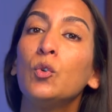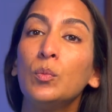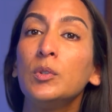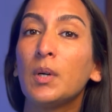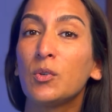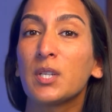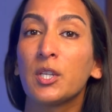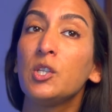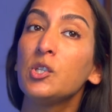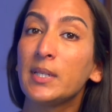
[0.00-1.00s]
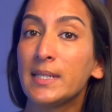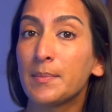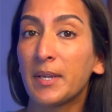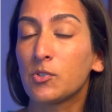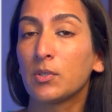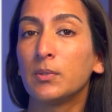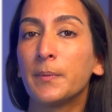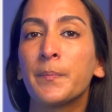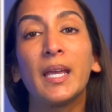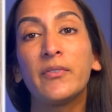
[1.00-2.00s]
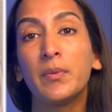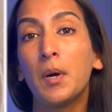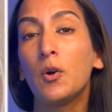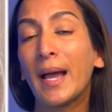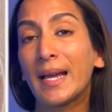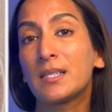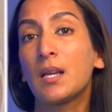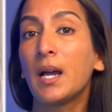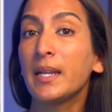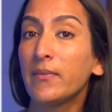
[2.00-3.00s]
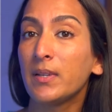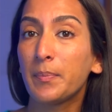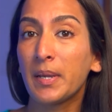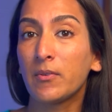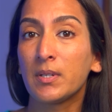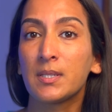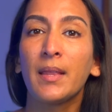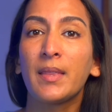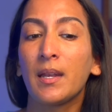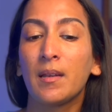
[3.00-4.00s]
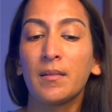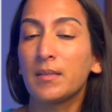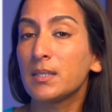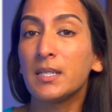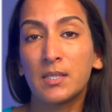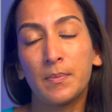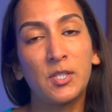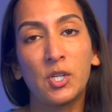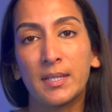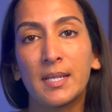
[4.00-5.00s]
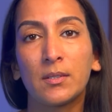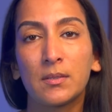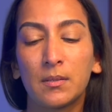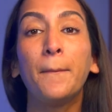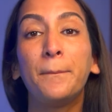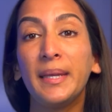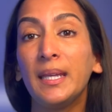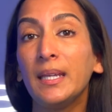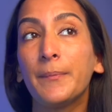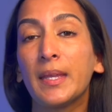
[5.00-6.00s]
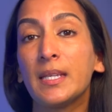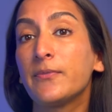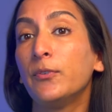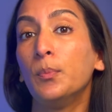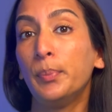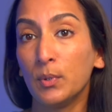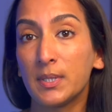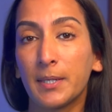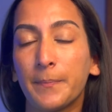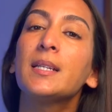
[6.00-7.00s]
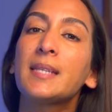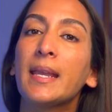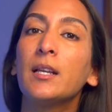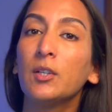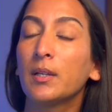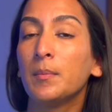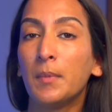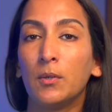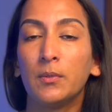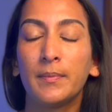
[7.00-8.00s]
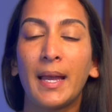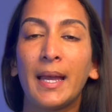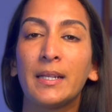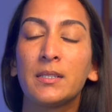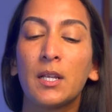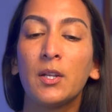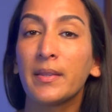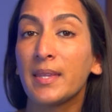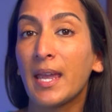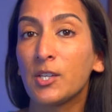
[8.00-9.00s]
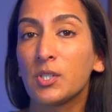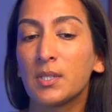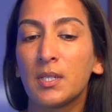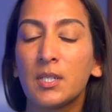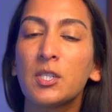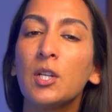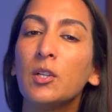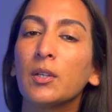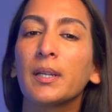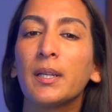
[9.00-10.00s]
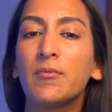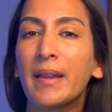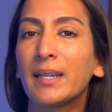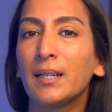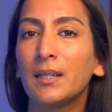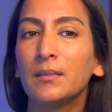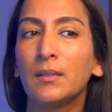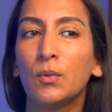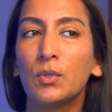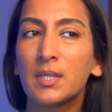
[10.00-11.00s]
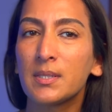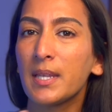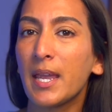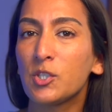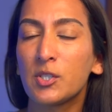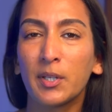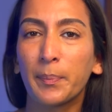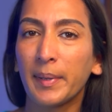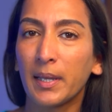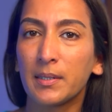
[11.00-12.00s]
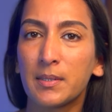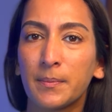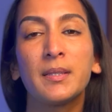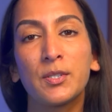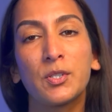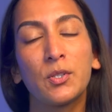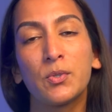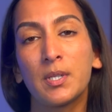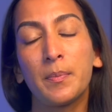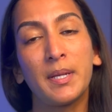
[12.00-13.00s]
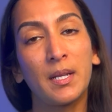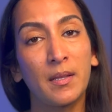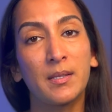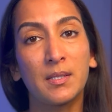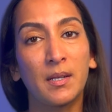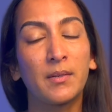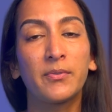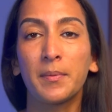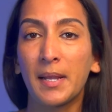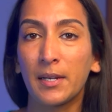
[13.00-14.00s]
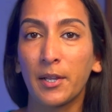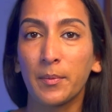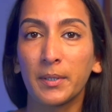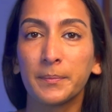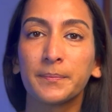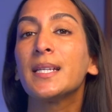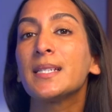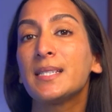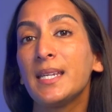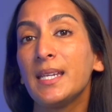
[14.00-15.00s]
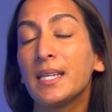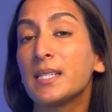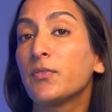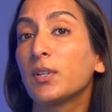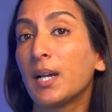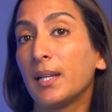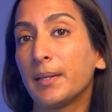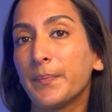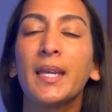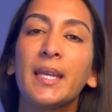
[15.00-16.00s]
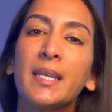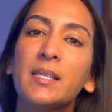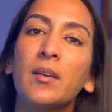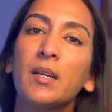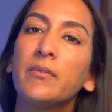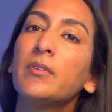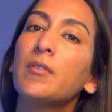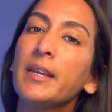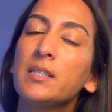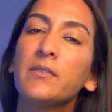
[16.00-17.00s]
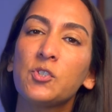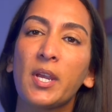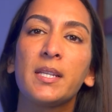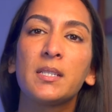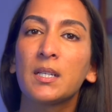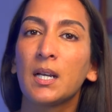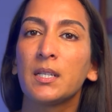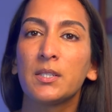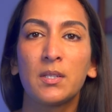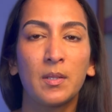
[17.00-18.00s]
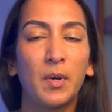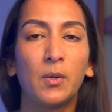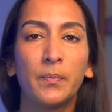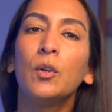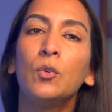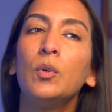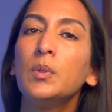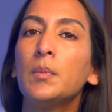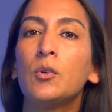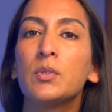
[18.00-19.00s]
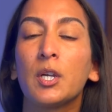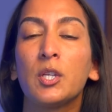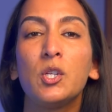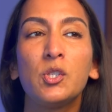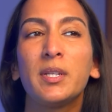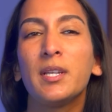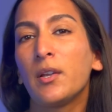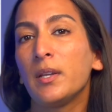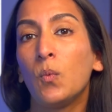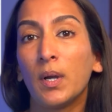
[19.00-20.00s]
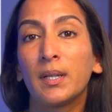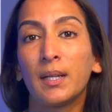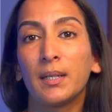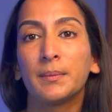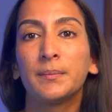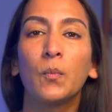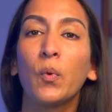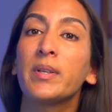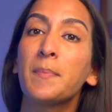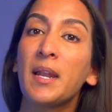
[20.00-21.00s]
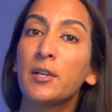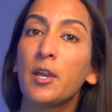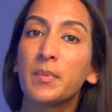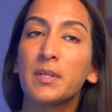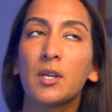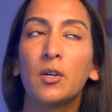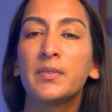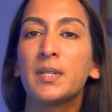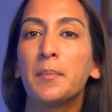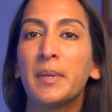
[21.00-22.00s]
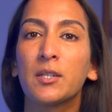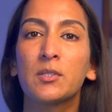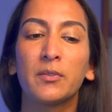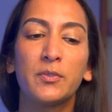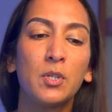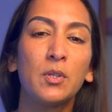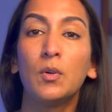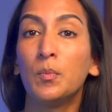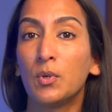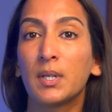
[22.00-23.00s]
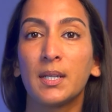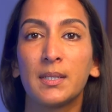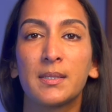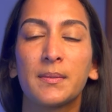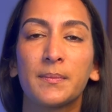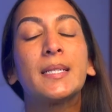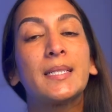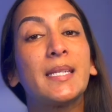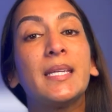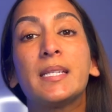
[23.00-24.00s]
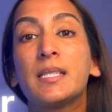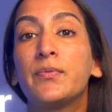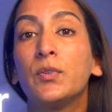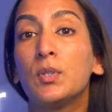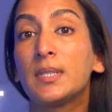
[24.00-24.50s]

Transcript: Normal moles are usually symmetrical. If a mole has uneven appearance, then this needs to be checked out. B is for border. Take a look at the mole and look at the edges. Does it look irregular or does the edges look blurred? This could also be another sign for a melanoma. C is for colour. Is there a variety of shades and colours to the mole? Normal moles are usually only one colour, whereas melanomas are often a mix of two or more colours. D is for